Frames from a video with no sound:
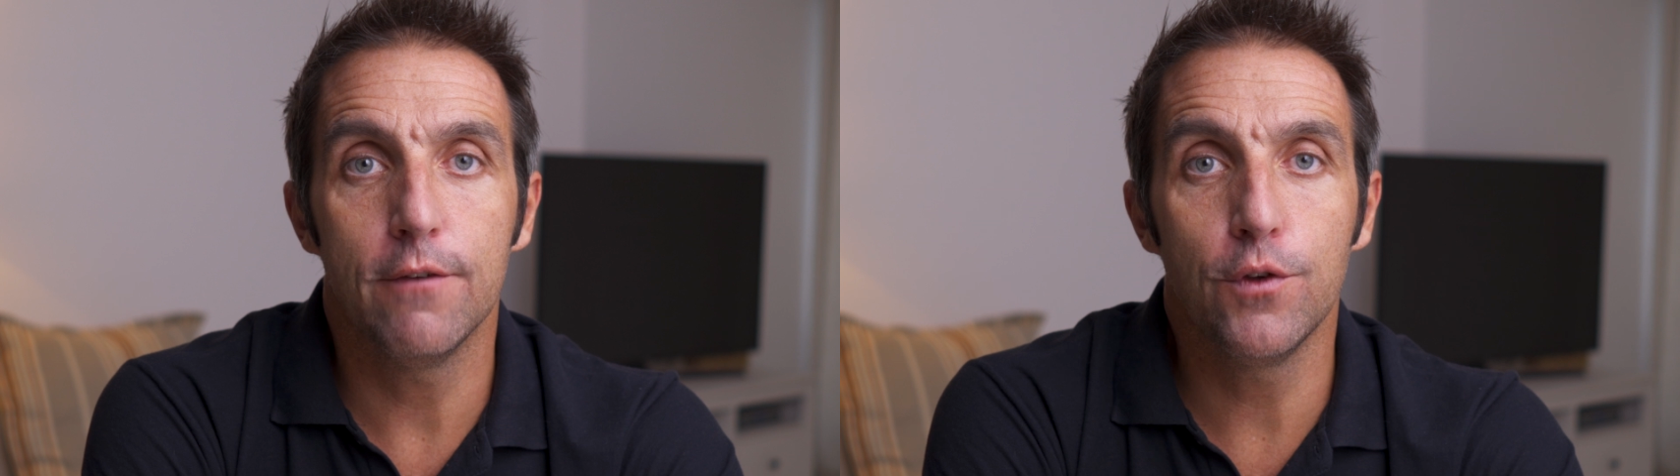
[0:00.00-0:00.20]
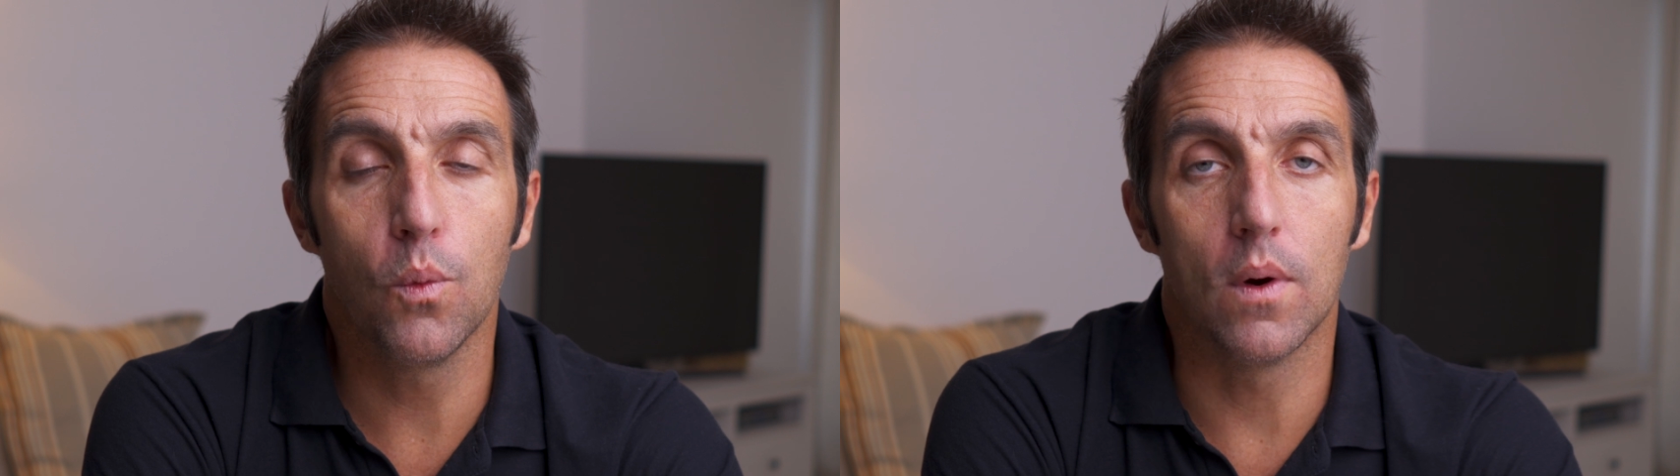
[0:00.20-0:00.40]

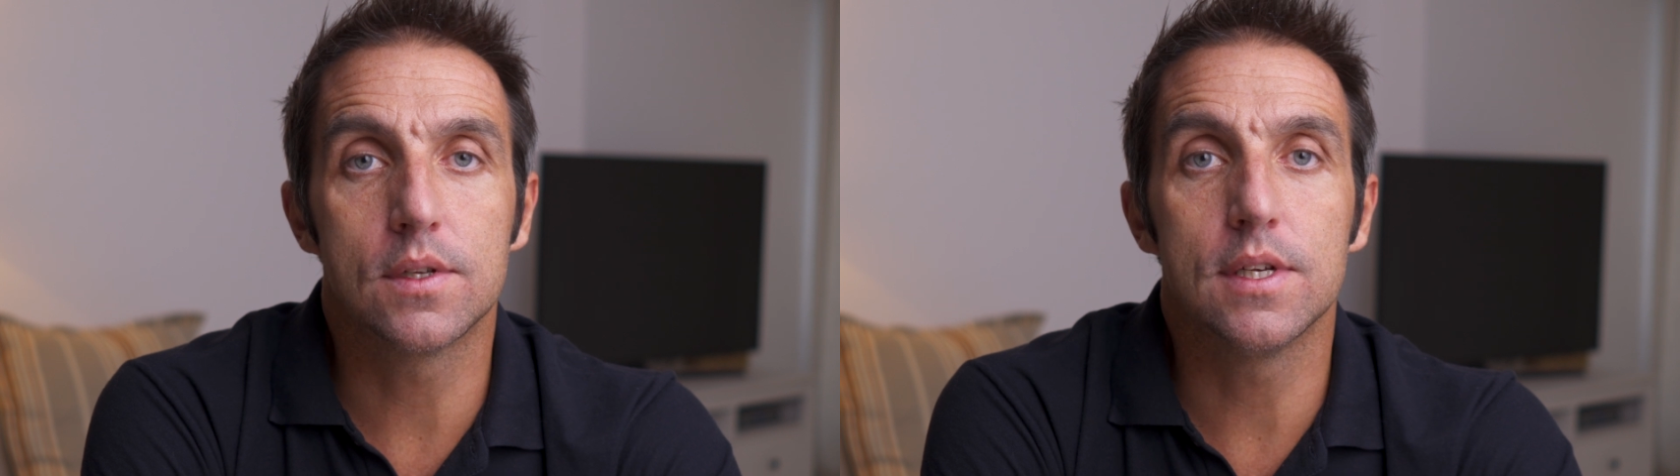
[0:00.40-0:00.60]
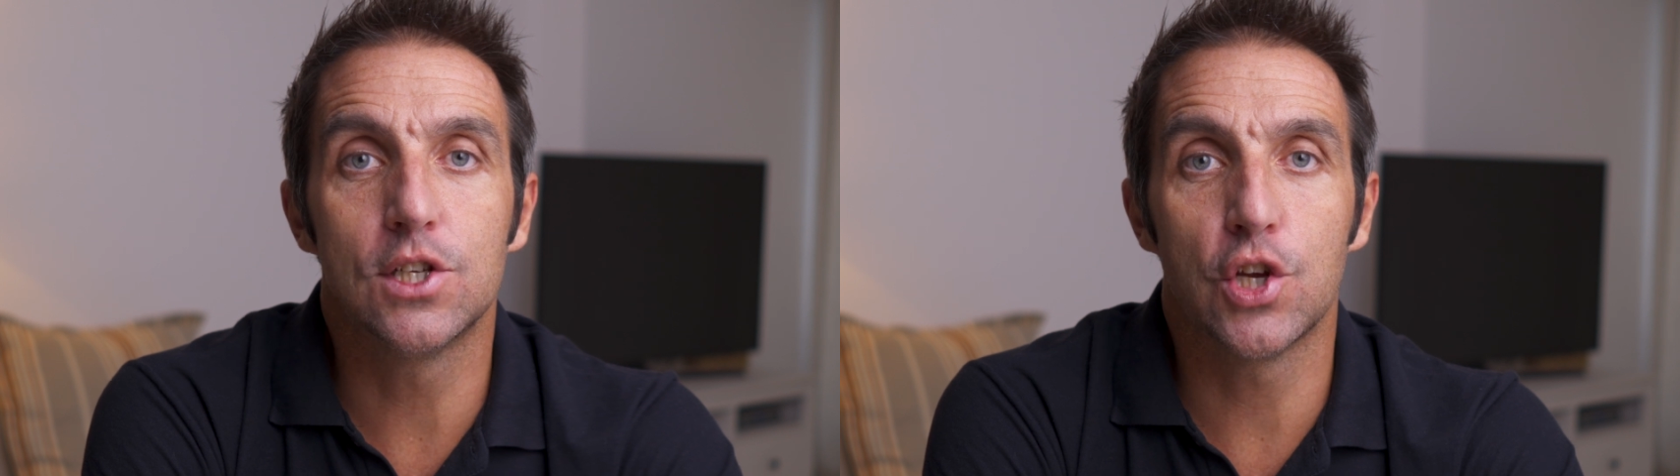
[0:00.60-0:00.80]
if you
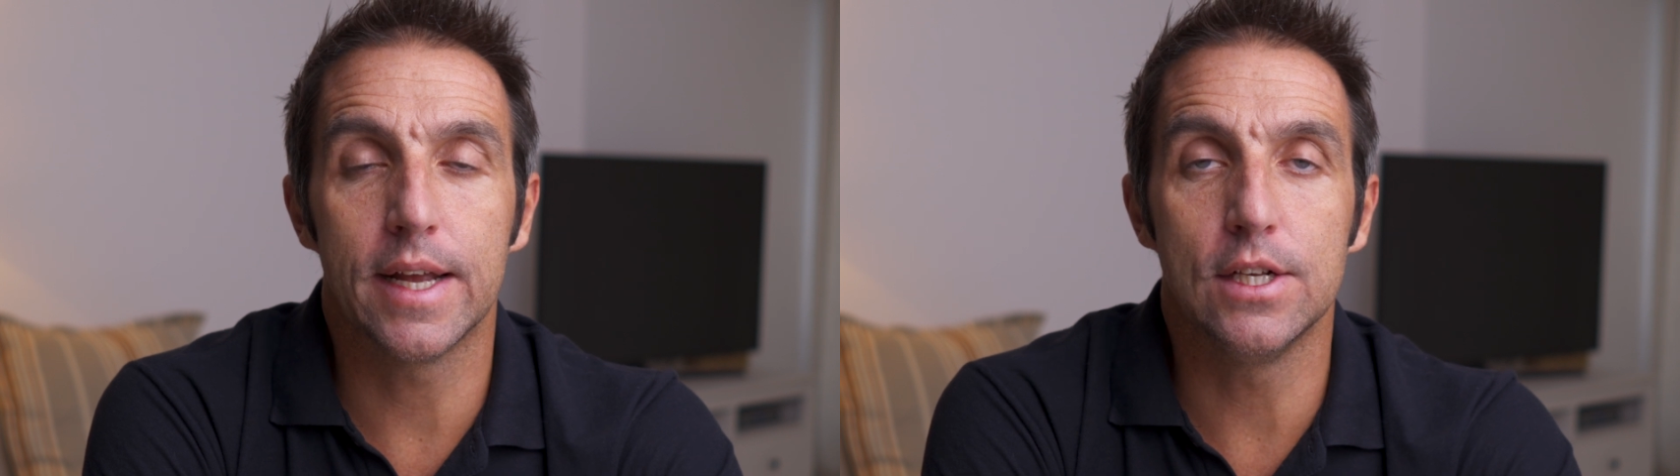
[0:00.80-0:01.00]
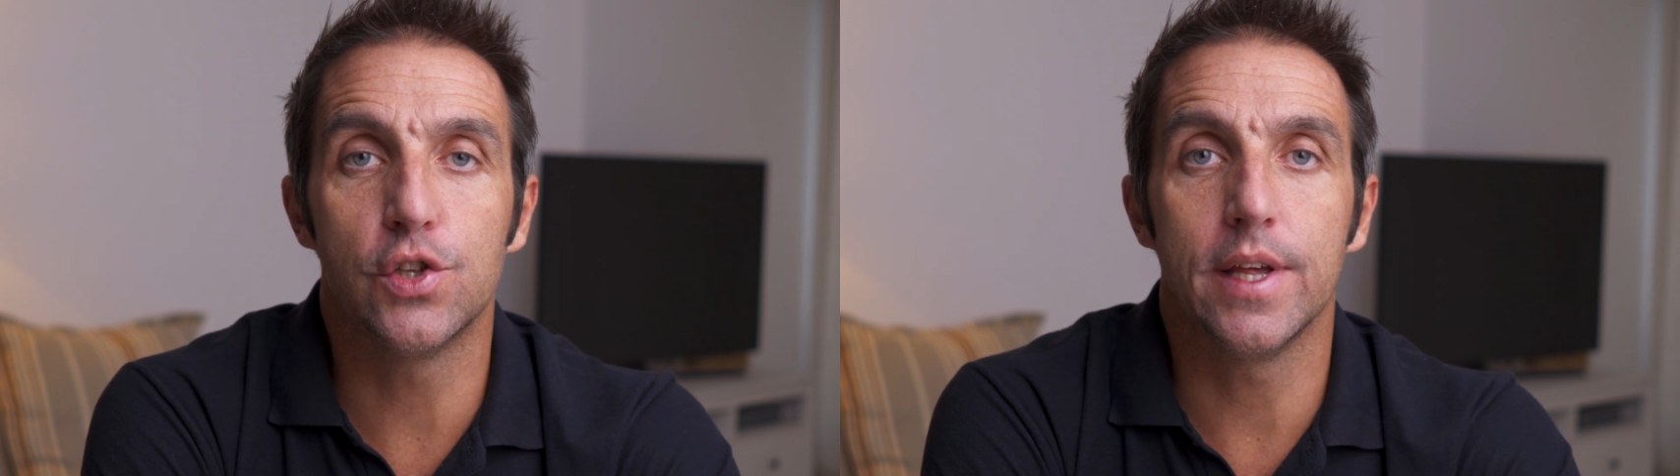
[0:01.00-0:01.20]
want to
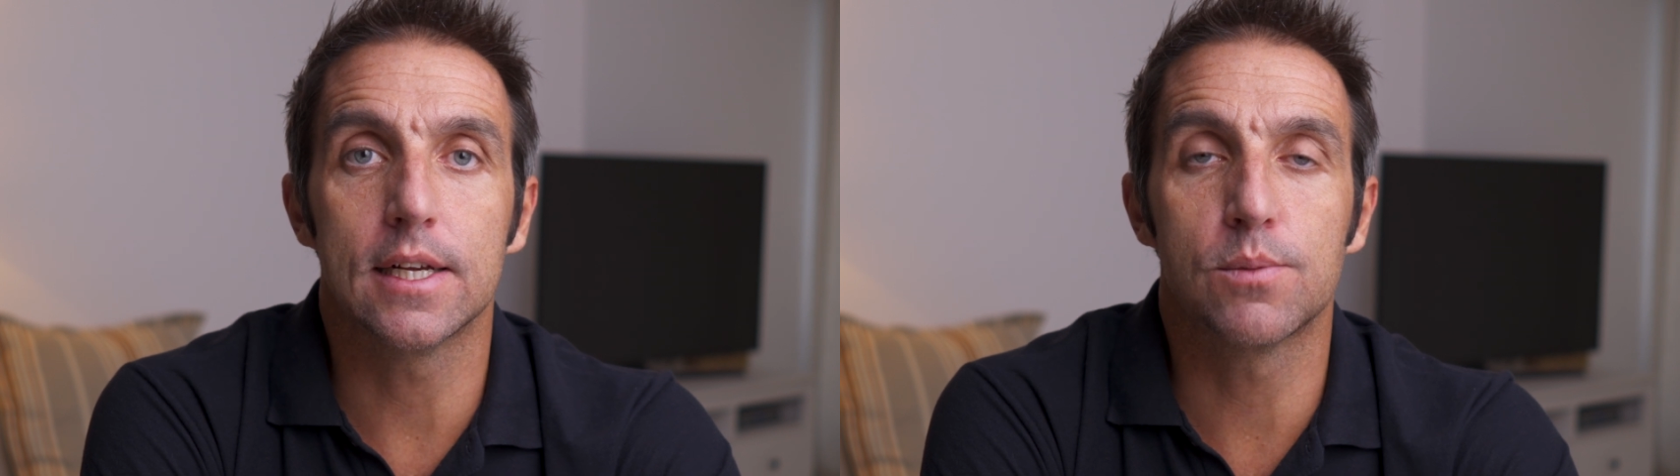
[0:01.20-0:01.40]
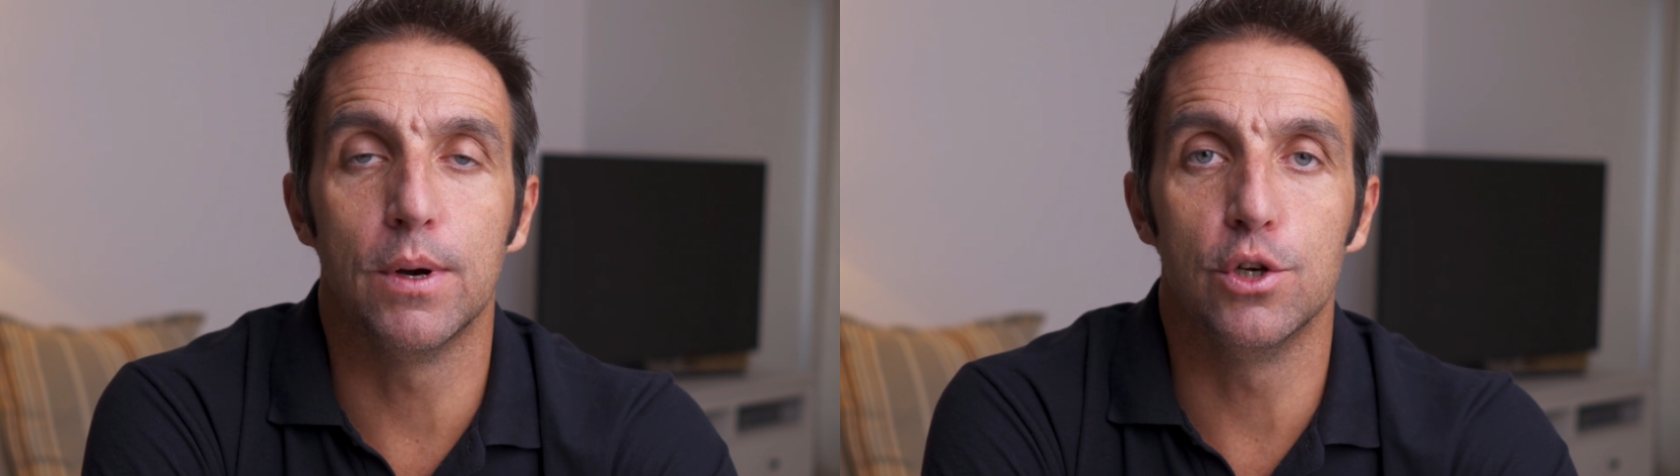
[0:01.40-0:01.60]
change the
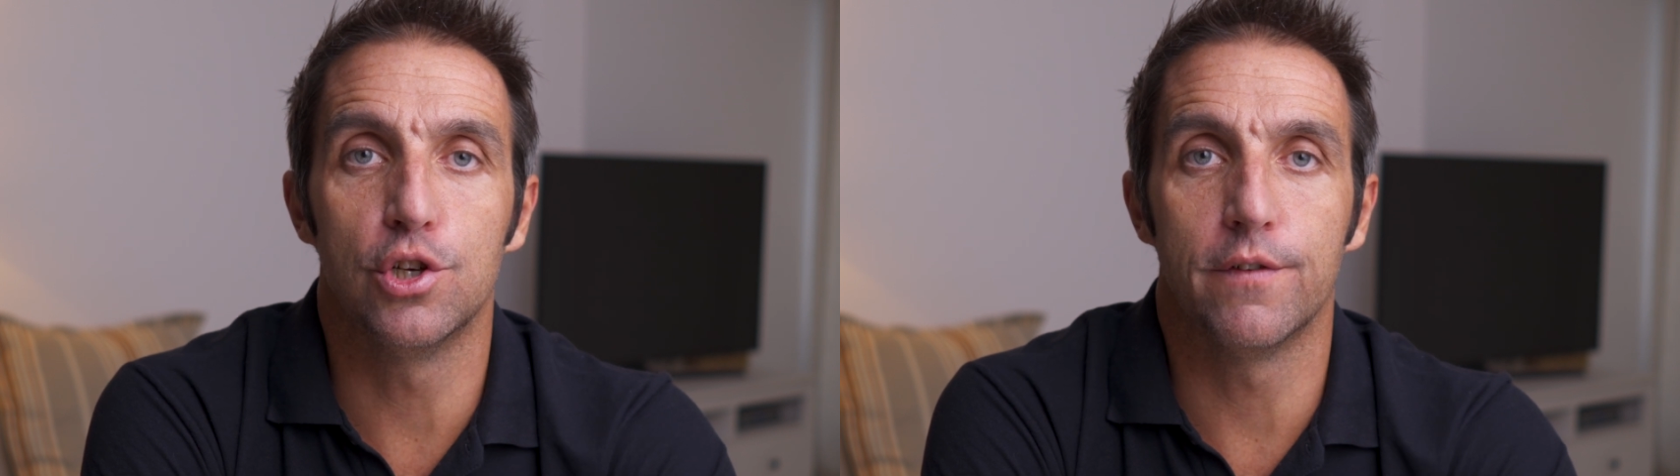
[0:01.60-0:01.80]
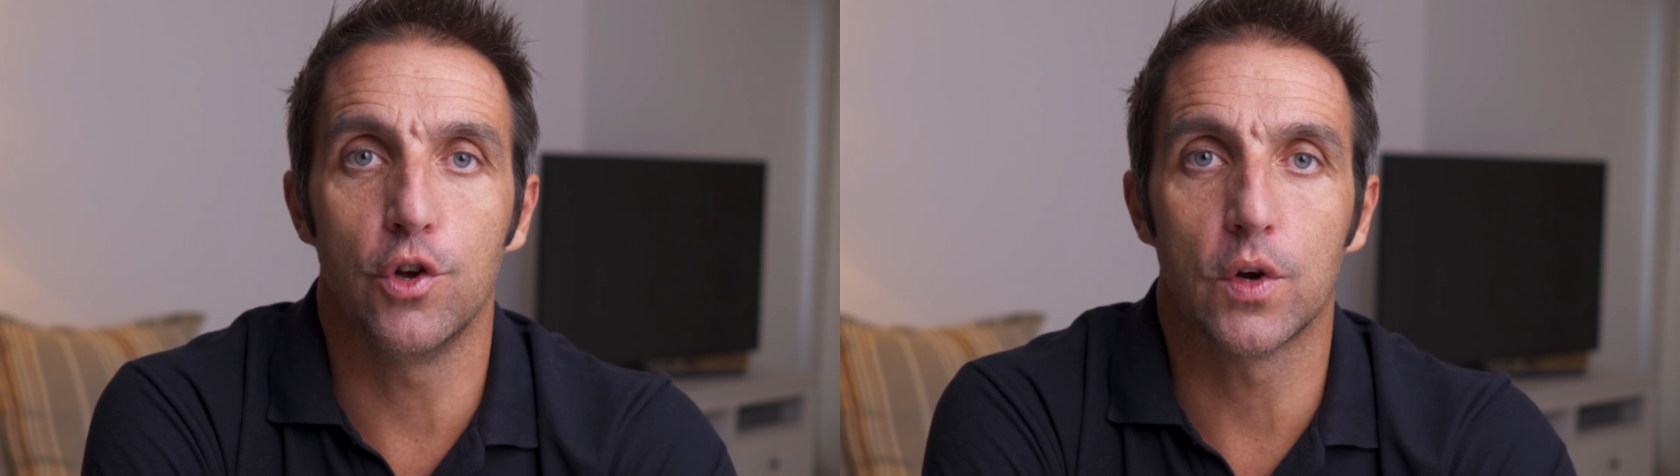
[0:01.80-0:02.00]

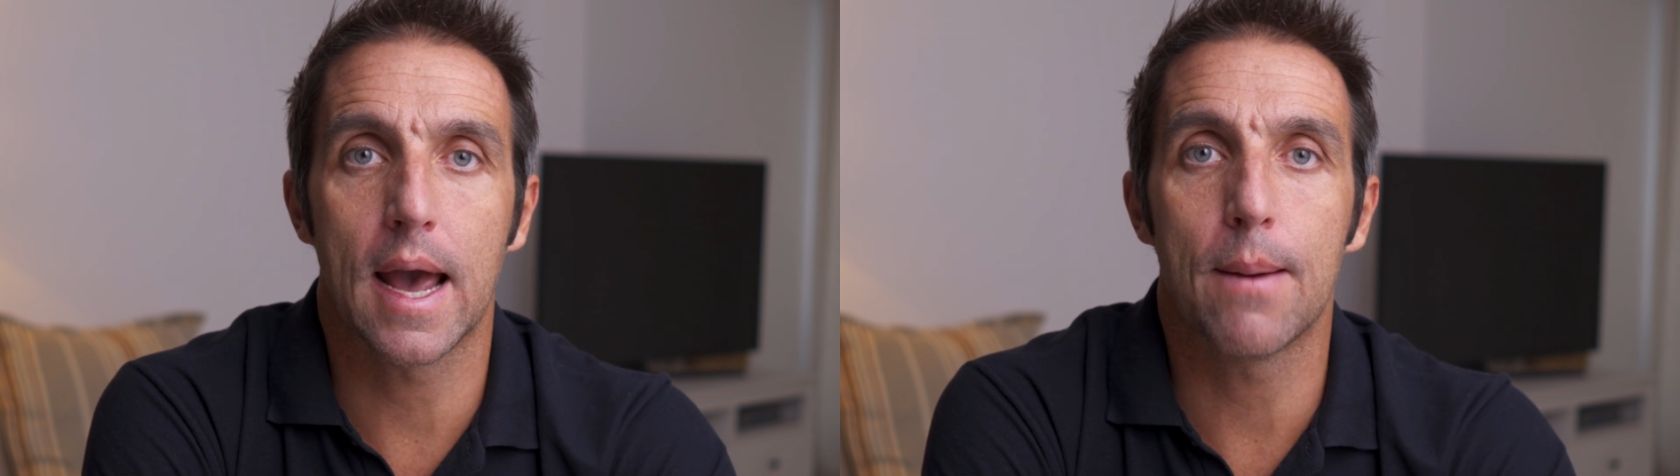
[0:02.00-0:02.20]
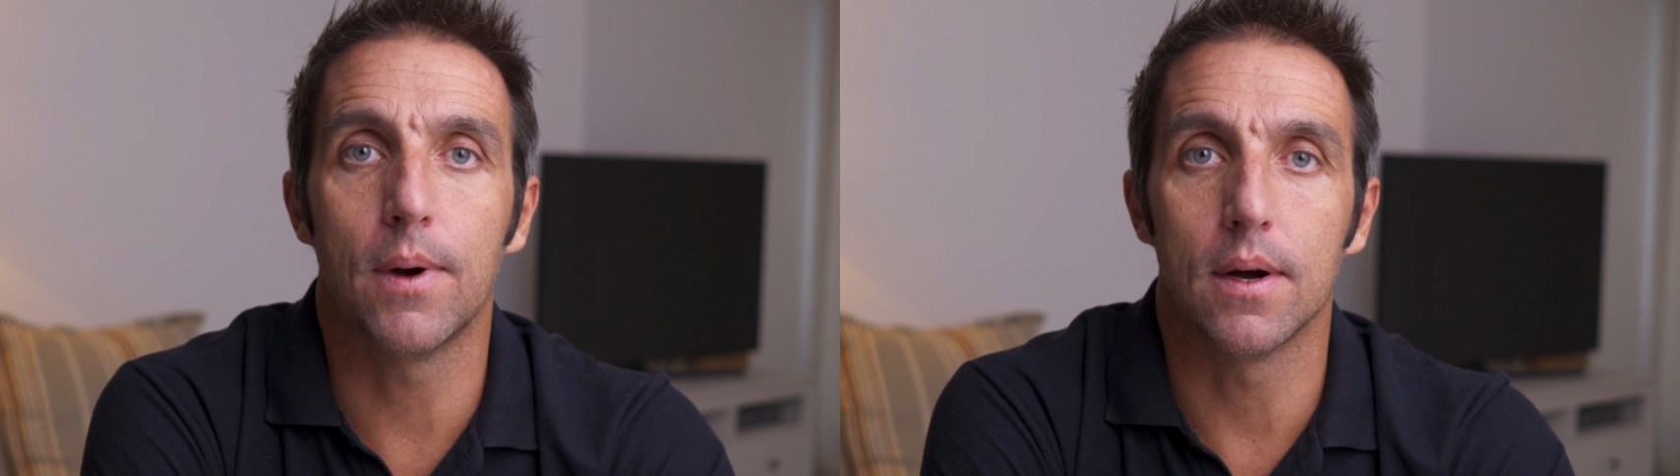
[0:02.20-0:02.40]
exposure of your
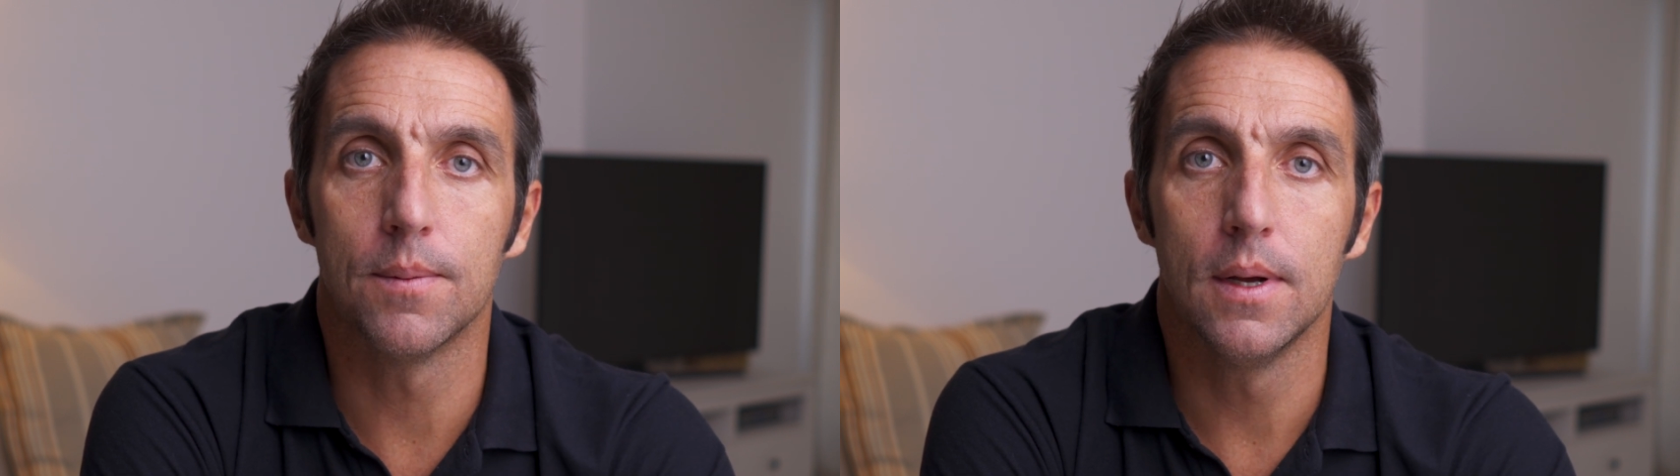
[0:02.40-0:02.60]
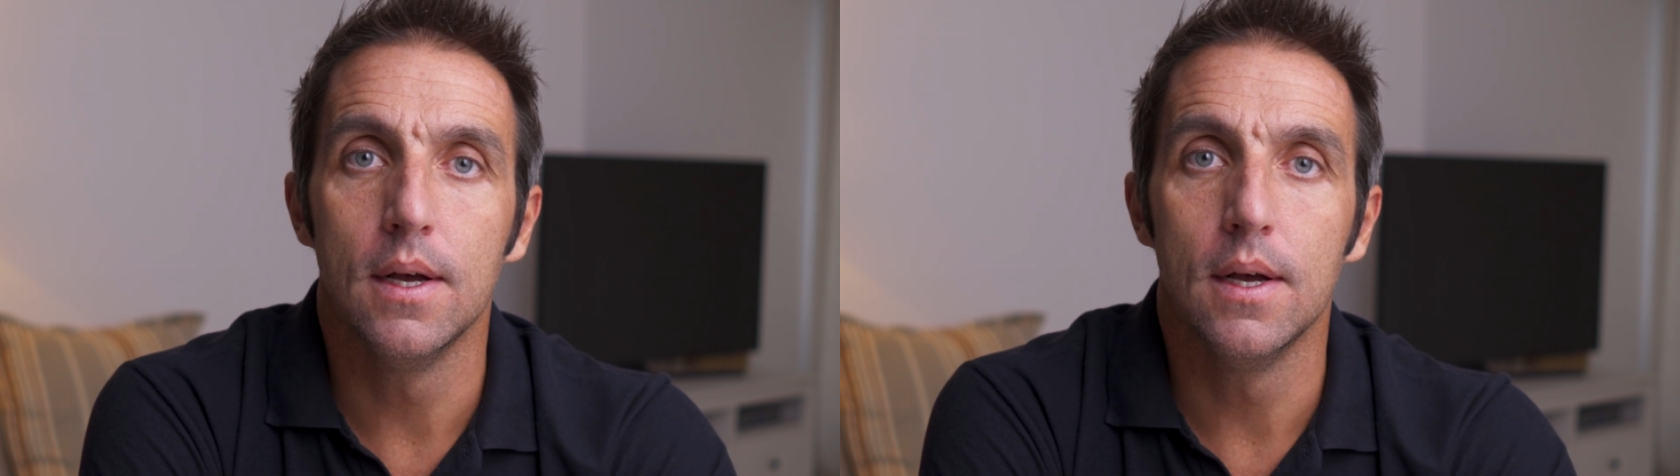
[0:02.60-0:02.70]
camera.